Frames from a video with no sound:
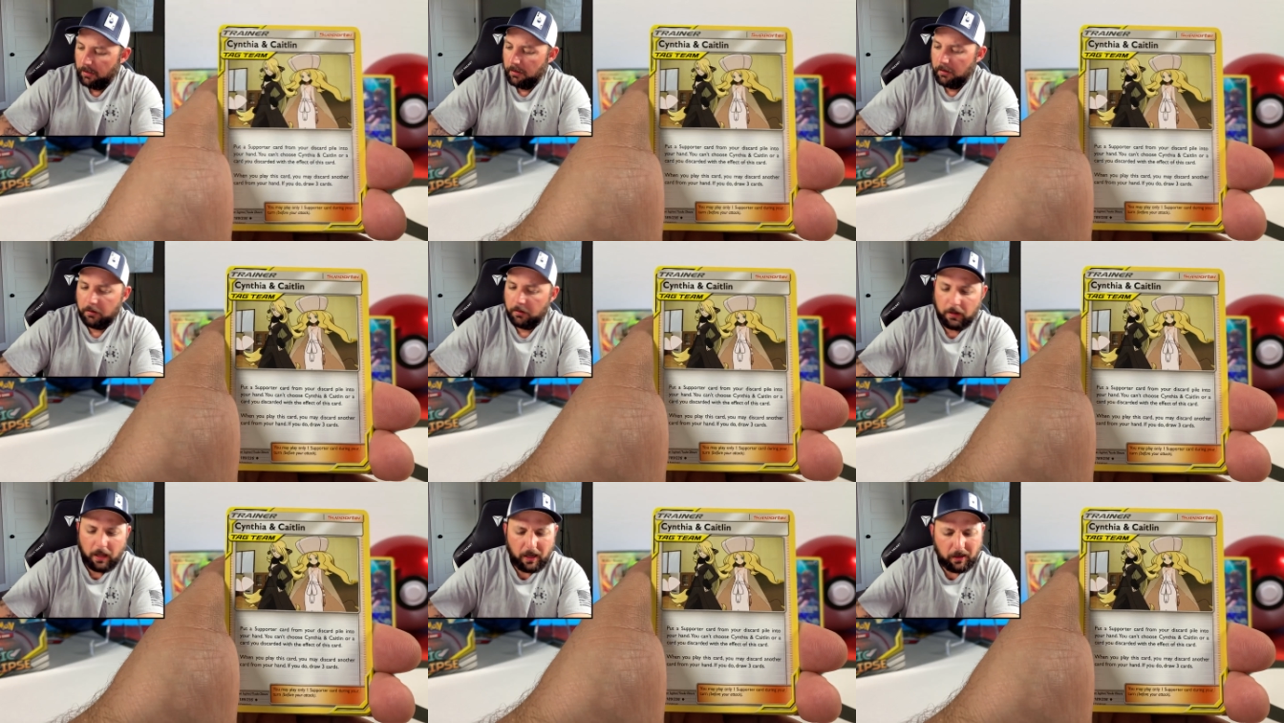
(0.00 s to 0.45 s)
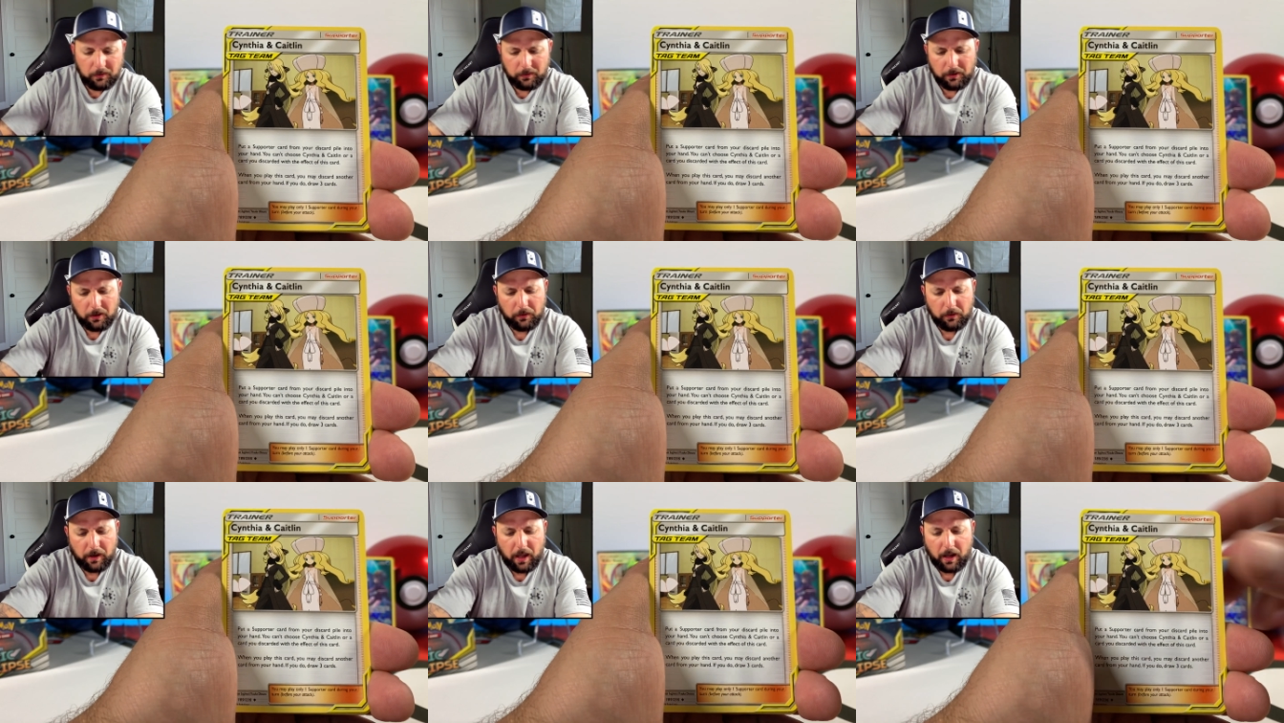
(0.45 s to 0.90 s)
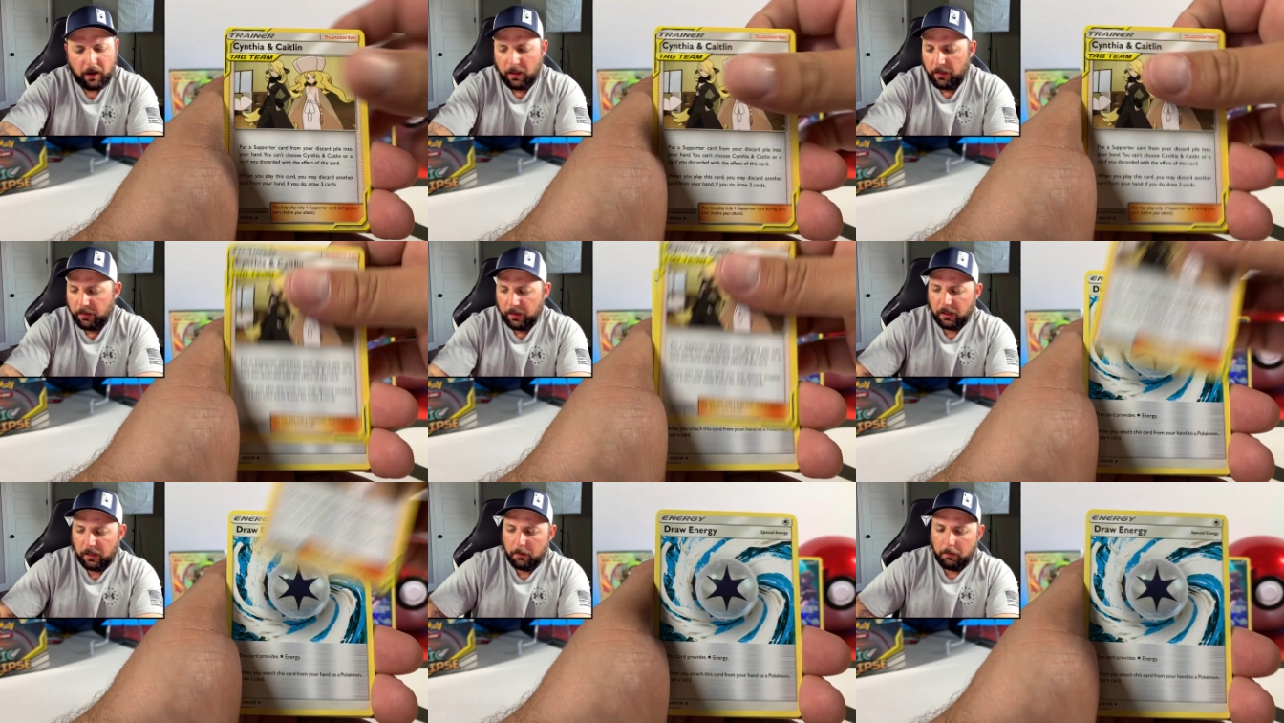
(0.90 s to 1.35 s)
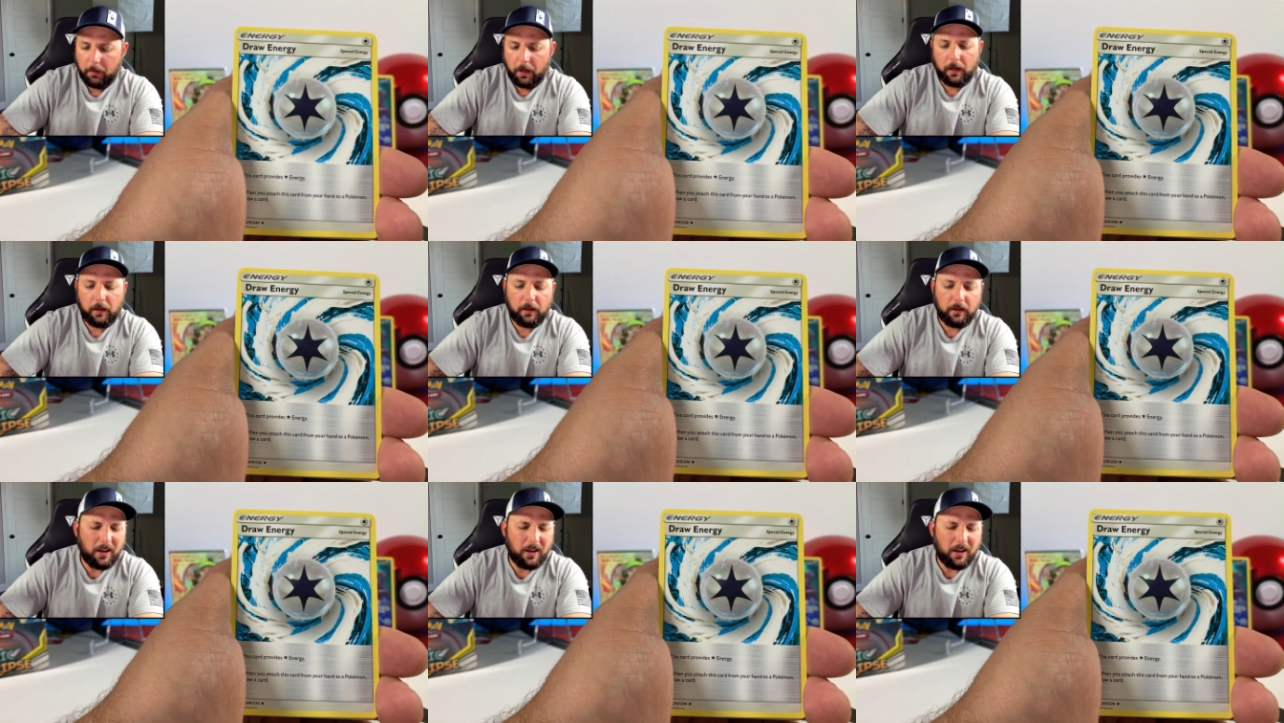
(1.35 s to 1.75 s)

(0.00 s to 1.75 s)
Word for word: I don't know now that I think about it.